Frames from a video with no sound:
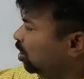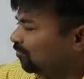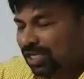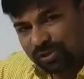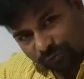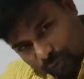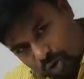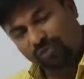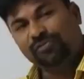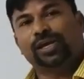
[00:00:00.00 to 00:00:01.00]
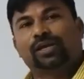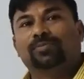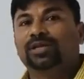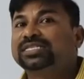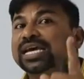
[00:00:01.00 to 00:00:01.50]
of these 4
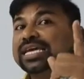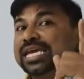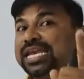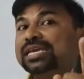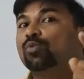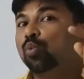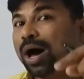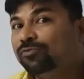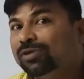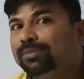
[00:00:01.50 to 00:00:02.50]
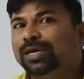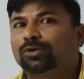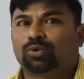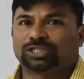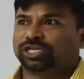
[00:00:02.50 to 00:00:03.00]
variables, any one will
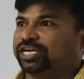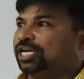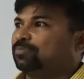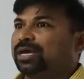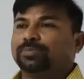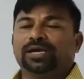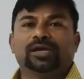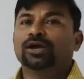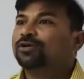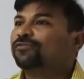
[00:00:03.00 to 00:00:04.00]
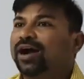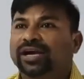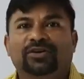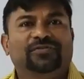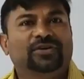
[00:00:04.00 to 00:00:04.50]
be questioned. It may be
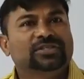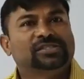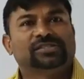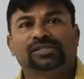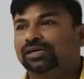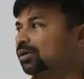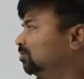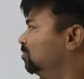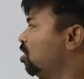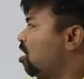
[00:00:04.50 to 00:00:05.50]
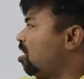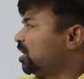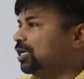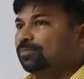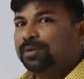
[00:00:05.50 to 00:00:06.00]
find the first term,
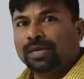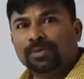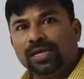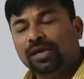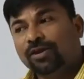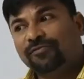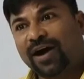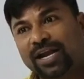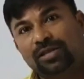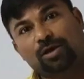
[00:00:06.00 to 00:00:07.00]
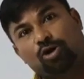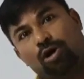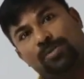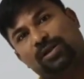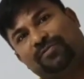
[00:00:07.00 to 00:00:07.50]
or it may be find the
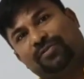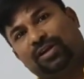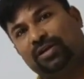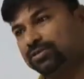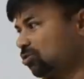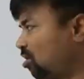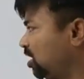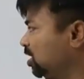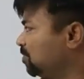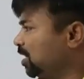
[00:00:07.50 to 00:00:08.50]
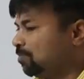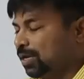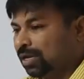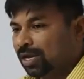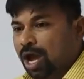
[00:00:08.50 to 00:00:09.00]
common difference, or it may
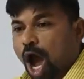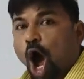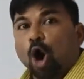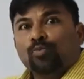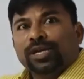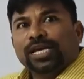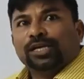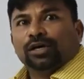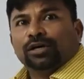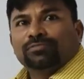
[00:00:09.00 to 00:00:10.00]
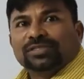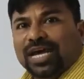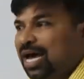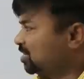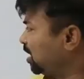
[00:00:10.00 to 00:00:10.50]
be how many terms
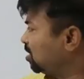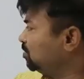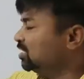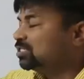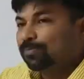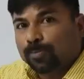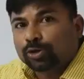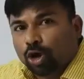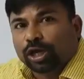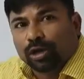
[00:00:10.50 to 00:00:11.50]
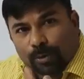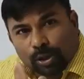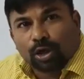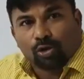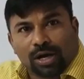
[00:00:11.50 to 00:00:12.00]
are there, means talking
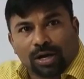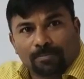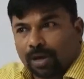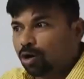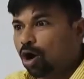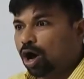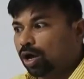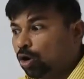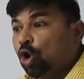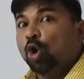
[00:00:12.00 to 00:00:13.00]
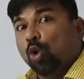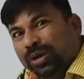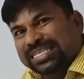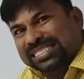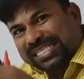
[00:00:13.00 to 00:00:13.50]
about the number, or
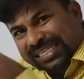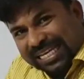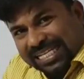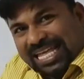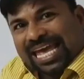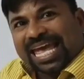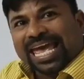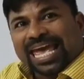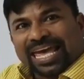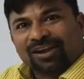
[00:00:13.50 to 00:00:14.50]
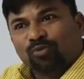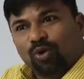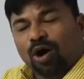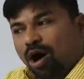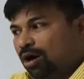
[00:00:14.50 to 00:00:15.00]
who is sitting there,
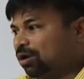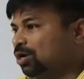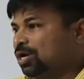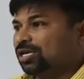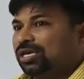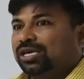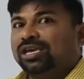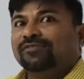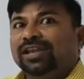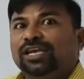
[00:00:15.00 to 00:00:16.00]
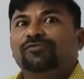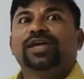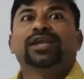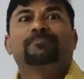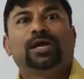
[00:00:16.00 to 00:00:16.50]
or he will give
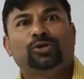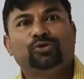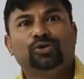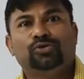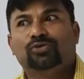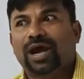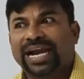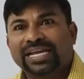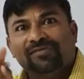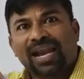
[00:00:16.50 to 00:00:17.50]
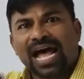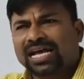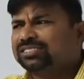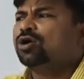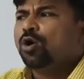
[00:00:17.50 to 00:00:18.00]
a number to you and he will
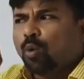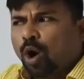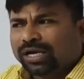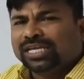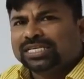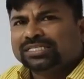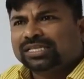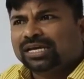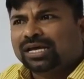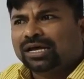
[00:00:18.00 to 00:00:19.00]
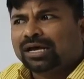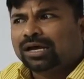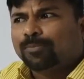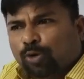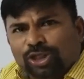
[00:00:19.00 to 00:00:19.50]
ask what is
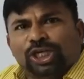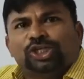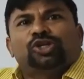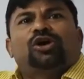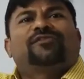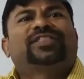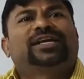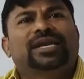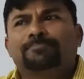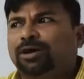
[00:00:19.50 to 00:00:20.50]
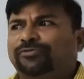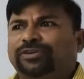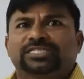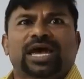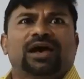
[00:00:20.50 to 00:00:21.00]
the position of that number
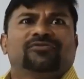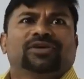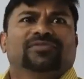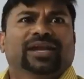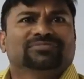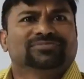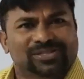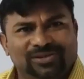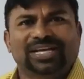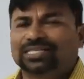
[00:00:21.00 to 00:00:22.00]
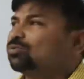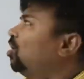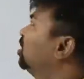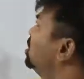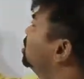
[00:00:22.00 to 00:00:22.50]
which I have given. So that is
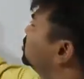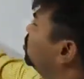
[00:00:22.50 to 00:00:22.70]
what.